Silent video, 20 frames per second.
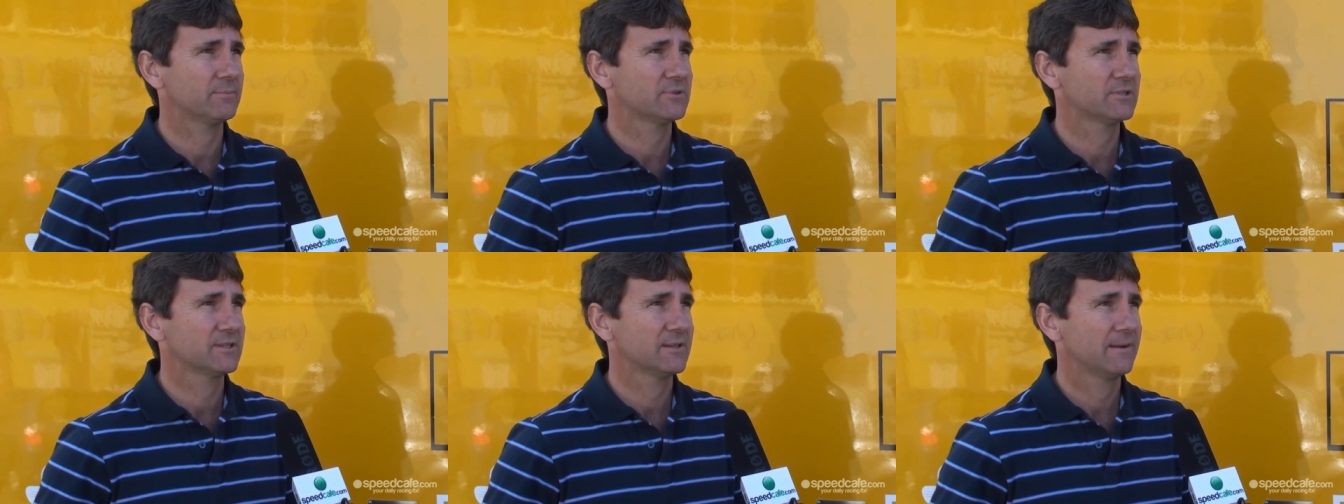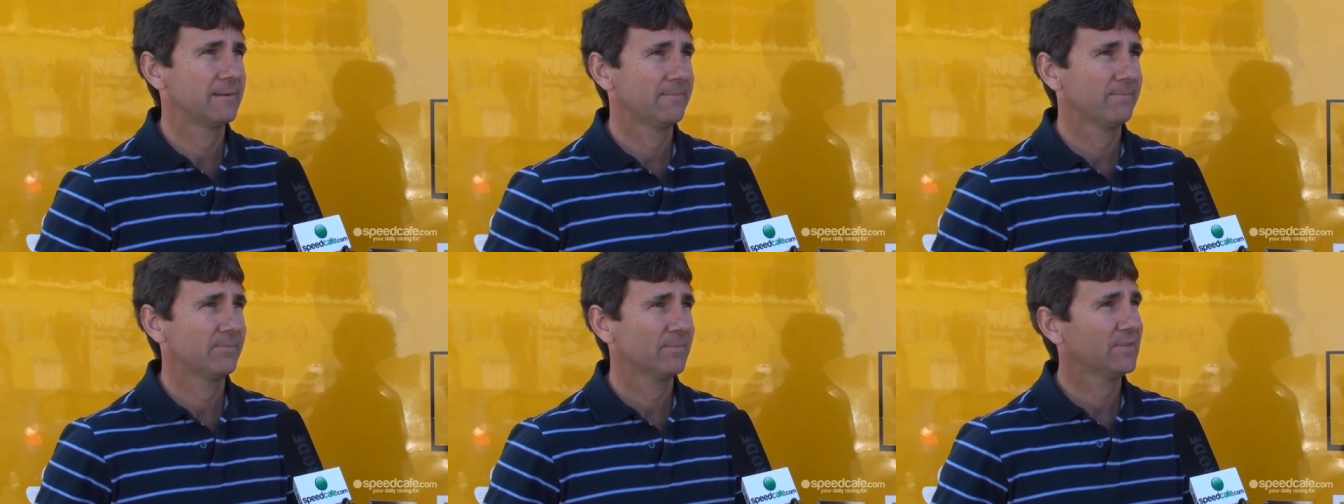
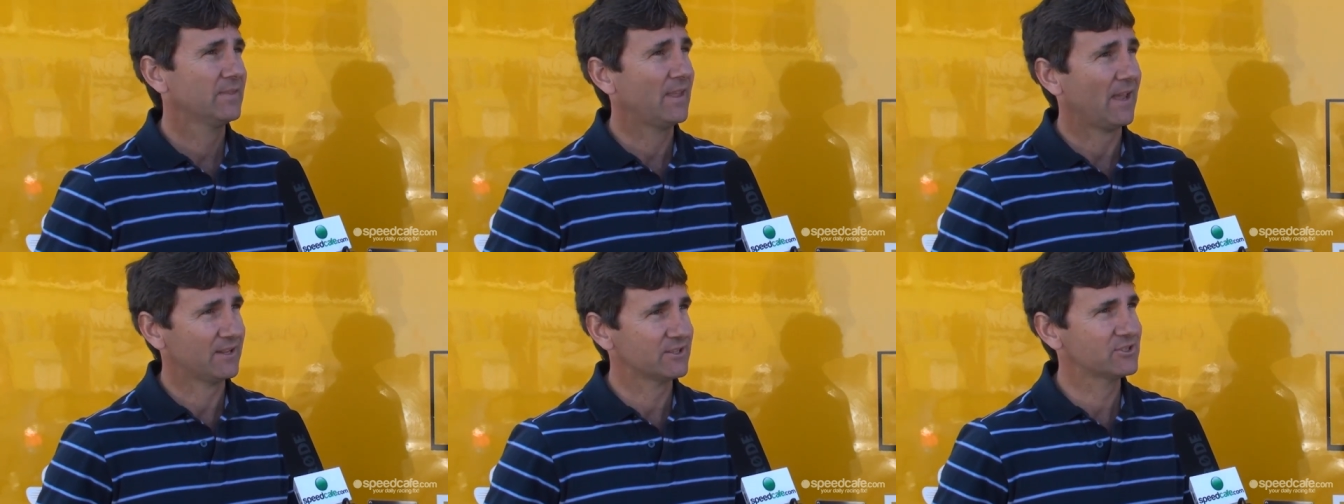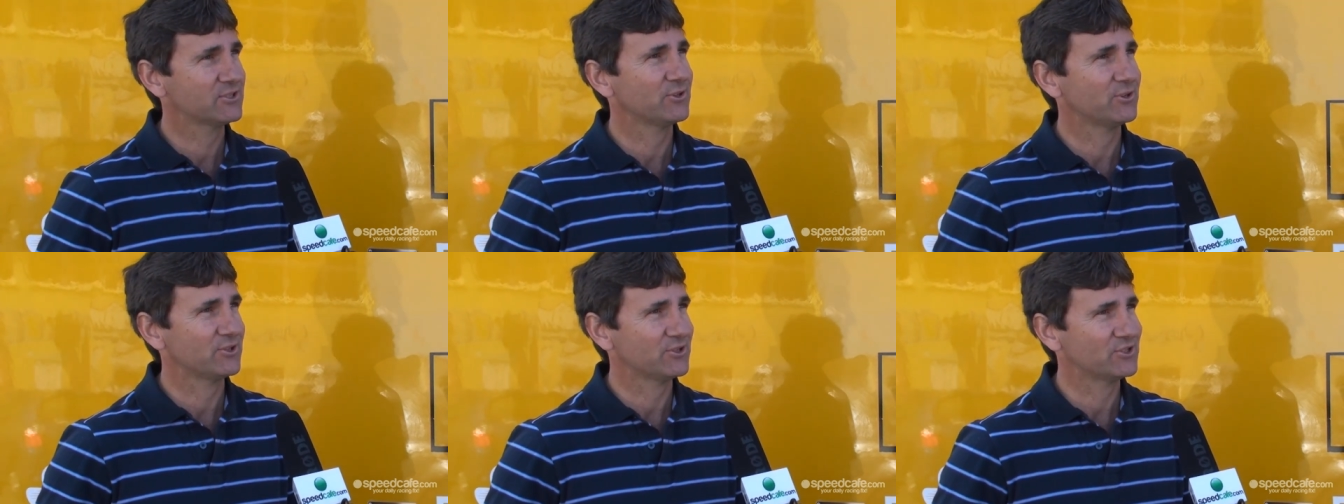that
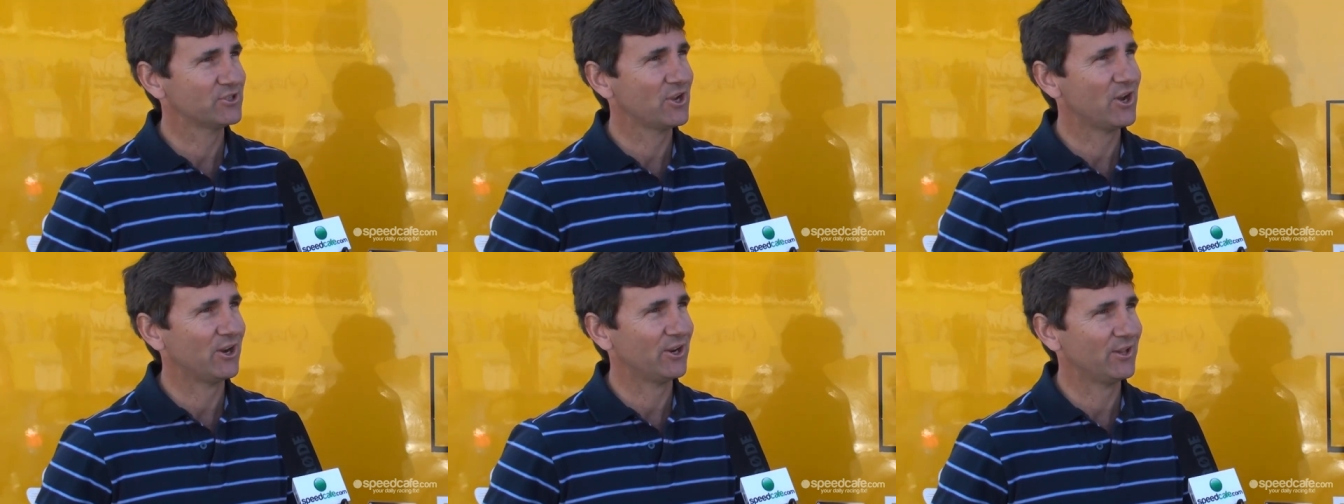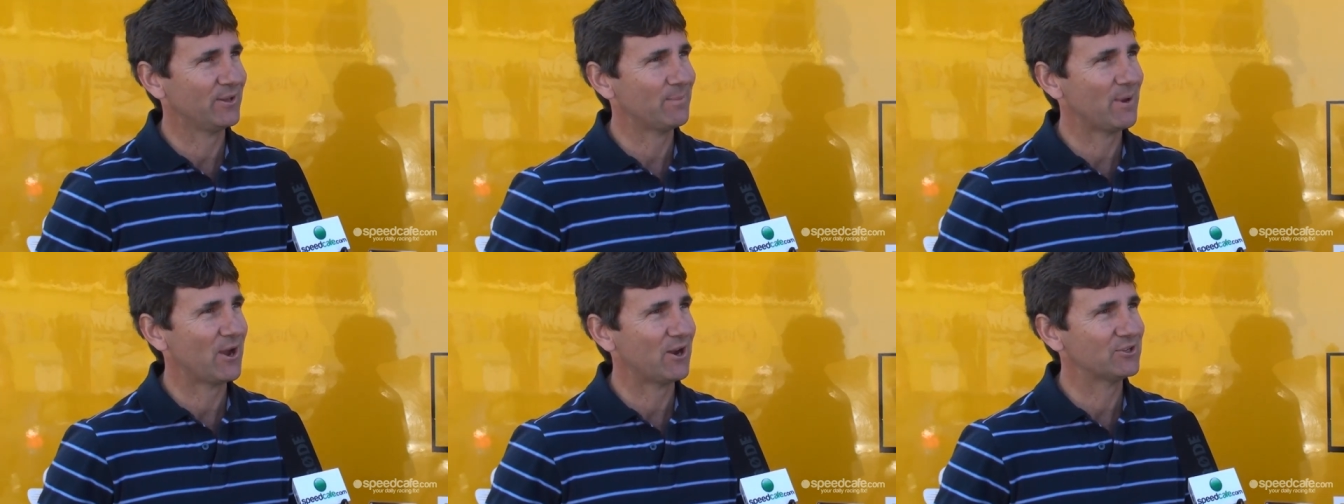sort of side
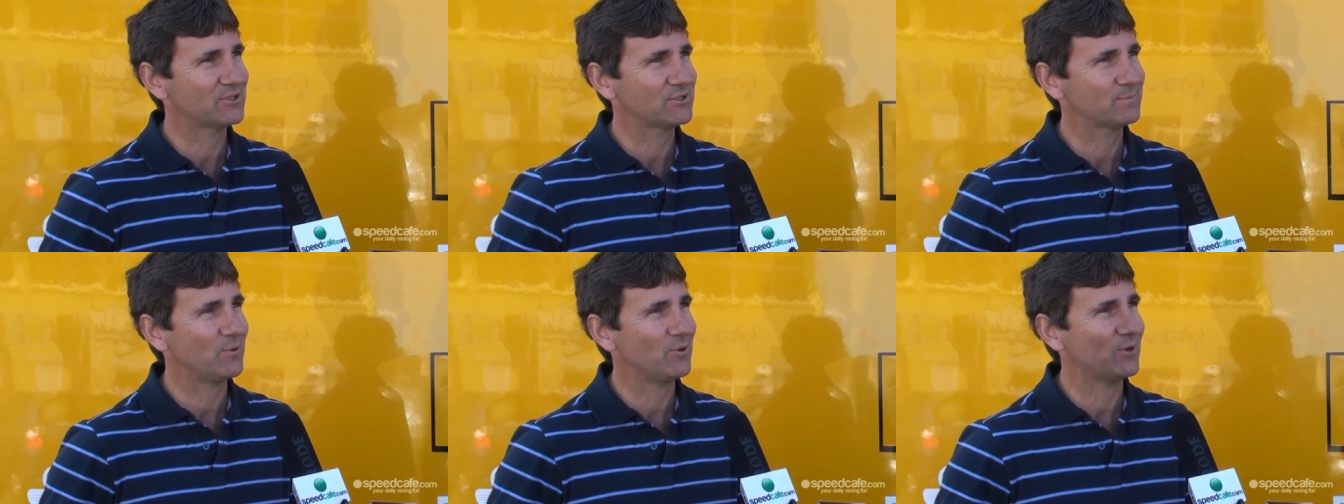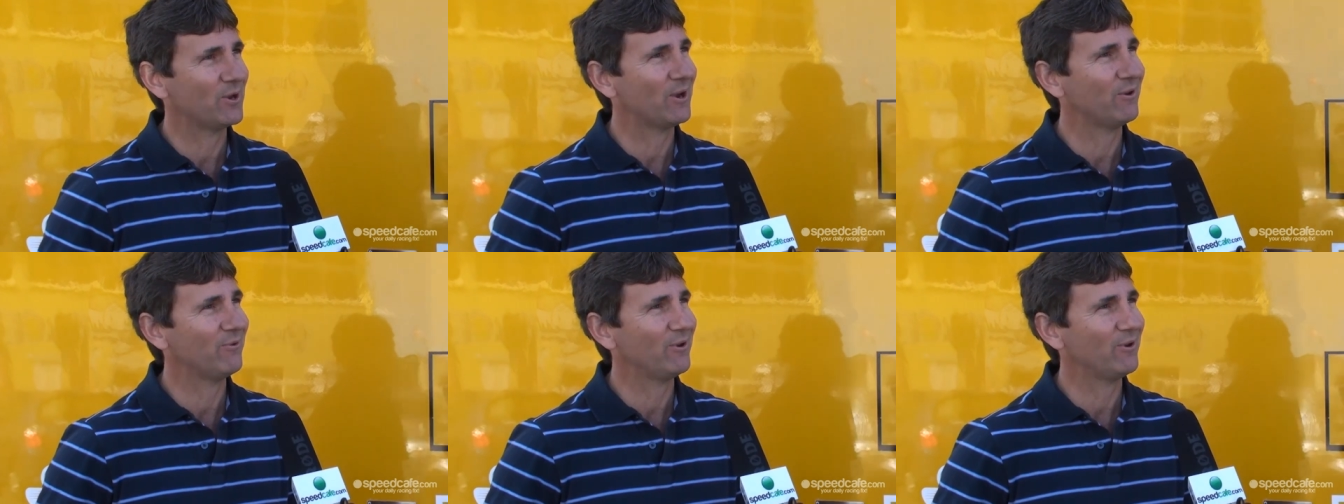of the motorsport I